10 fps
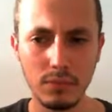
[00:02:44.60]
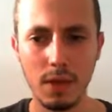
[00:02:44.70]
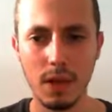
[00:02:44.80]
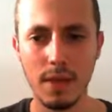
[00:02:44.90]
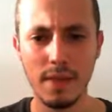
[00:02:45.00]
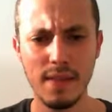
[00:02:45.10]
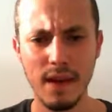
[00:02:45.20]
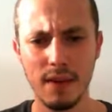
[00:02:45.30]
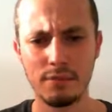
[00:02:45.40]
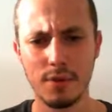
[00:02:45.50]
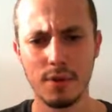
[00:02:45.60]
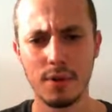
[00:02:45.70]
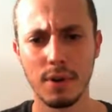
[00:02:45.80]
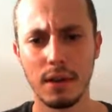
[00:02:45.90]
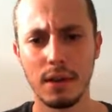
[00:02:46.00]
And then after
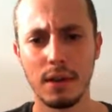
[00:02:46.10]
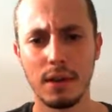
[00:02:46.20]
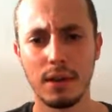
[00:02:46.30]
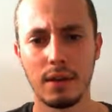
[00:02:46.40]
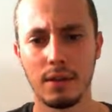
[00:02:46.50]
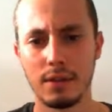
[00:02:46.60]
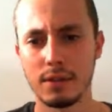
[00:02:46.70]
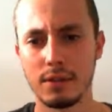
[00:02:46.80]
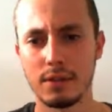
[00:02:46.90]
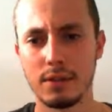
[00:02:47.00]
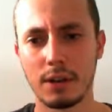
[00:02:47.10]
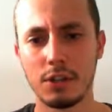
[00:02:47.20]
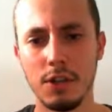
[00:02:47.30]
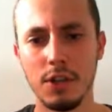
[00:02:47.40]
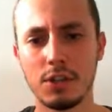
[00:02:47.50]
this
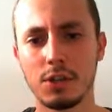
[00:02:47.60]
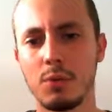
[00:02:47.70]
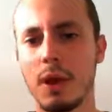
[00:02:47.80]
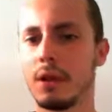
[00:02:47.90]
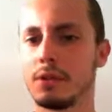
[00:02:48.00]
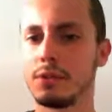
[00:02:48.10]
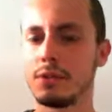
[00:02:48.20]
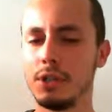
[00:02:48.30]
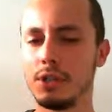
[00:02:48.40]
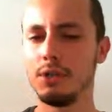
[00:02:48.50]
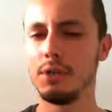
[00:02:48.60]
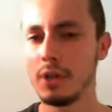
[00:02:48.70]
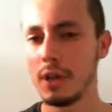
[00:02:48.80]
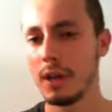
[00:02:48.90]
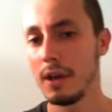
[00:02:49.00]
exchanges, queen goes to d2.
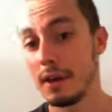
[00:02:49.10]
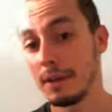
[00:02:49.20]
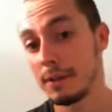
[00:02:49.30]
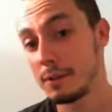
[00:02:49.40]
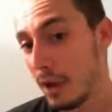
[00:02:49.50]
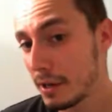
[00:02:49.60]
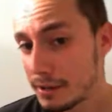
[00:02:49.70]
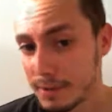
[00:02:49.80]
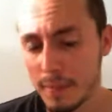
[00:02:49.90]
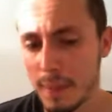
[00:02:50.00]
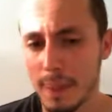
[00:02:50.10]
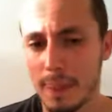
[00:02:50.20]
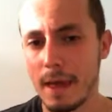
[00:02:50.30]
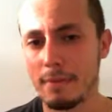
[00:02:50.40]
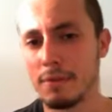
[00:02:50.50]
Despite
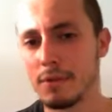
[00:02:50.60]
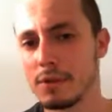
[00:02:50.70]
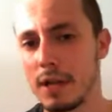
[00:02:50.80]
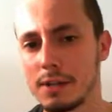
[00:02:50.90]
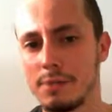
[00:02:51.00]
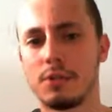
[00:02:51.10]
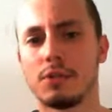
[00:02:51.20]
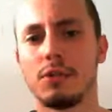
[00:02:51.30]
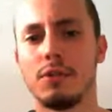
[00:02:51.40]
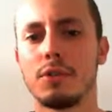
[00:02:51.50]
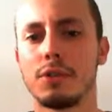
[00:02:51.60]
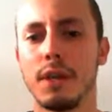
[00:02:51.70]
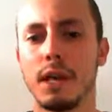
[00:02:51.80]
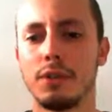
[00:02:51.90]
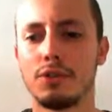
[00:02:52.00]
at first glance position looks
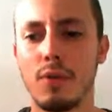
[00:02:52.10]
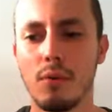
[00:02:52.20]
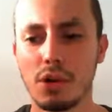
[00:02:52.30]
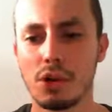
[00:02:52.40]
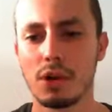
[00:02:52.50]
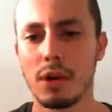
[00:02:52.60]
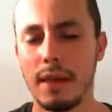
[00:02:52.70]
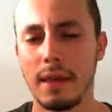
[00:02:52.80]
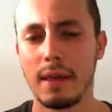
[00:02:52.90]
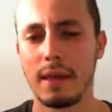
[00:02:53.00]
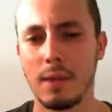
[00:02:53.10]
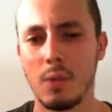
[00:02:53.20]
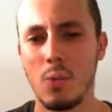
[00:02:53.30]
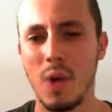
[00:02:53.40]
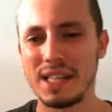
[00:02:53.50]
deadly drawish,
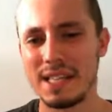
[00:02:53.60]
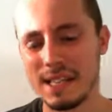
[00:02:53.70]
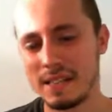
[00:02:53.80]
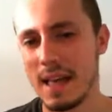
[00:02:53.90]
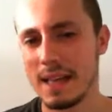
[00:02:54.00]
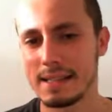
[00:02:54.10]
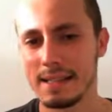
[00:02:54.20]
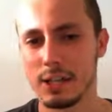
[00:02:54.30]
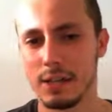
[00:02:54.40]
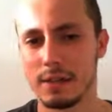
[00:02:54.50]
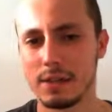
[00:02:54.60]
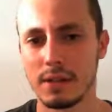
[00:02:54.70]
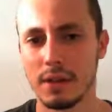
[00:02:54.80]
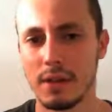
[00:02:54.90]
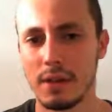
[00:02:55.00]
white still has a chance
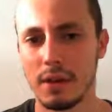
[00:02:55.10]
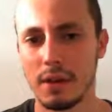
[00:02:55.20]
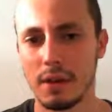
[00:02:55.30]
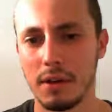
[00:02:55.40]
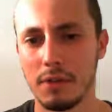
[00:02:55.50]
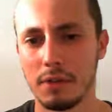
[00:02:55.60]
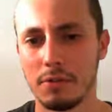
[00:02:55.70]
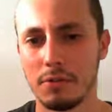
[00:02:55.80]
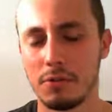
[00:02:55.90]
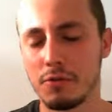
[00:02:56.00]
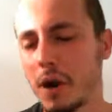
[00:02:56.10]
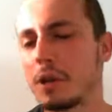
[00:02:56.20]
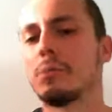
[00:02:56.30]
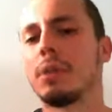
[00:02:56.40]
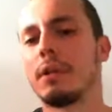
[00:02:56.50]
to try
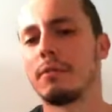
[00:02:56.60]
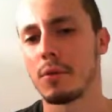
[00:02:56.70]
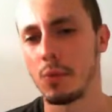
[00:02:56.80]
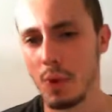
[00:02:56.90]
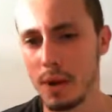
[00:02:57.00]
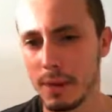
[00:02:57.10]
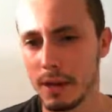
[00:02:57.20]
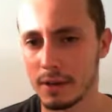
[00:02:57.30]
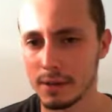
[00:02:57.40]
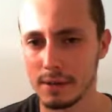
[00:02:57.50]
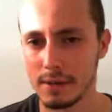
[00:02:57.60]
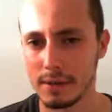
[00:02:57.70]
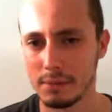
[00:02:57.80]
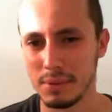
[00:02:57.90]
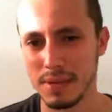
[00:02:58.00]
to play for a win because
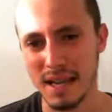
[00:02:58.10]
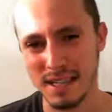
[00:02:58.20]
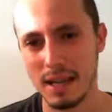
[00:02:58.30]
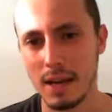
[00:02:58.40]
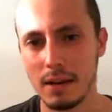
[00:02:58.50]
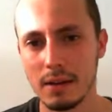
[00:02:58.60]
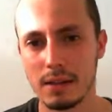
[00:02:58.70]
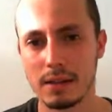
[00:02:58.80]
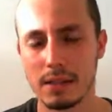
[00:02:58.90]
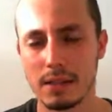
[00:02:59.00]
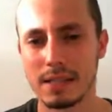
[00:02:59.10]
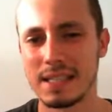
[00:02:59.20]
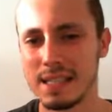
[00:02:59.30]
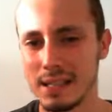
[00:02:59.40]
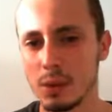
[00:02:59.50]
black's king is
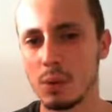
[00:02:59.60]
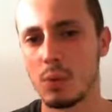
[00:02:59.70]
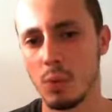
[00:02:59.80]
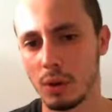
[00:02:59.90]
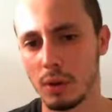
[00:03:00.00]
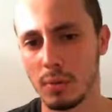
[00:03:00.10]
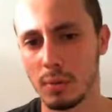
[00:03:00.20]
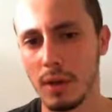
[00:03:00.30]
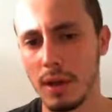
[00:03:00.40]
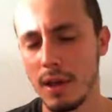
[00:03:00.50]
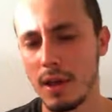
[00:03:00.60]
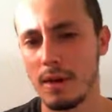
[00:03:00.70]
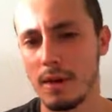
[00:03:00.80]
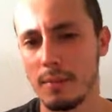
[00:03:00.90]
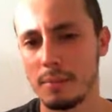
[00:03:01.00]
still vulnerable.
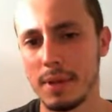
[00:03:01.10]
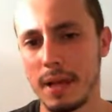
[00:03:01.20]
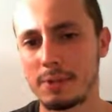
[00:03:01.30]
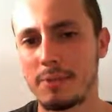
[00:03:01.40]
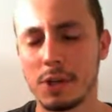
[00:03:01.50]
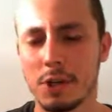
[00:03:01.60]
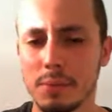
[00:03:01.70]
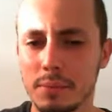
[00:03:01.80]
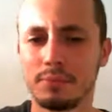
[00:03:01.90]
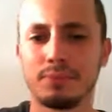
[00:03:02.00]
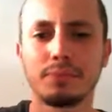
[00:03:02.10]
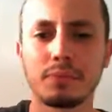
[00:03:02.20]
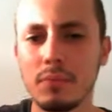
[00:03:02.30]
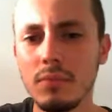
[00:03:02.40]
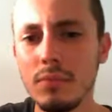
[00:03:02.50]
Black's bishop
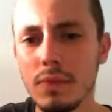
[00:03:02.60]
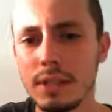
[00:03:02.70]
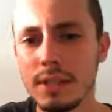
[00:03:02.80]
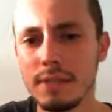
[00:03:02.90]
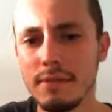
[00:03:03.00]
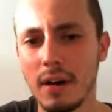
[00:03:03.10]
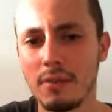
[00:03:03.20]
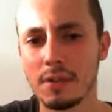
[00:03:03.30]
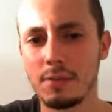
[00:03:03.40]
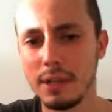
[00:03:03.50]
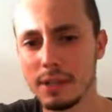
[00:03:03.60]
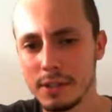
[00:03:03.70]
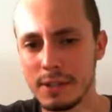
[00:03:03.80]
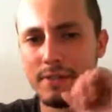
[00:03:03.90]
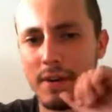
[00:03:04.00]
d5 is pinned to
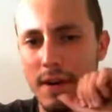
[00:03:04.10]
d5